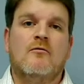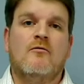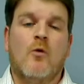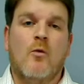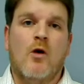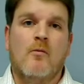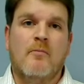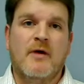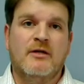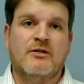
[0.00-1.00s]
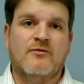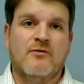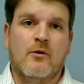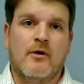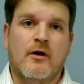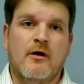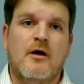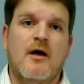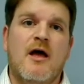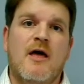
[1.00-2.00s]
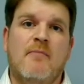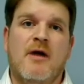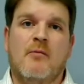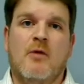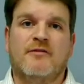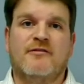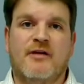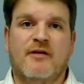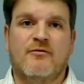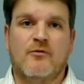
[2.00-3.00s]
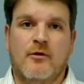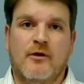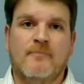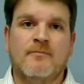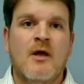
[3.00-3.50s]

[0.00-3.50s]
Fort Walton Beach, Florida, and Panama City, Florida.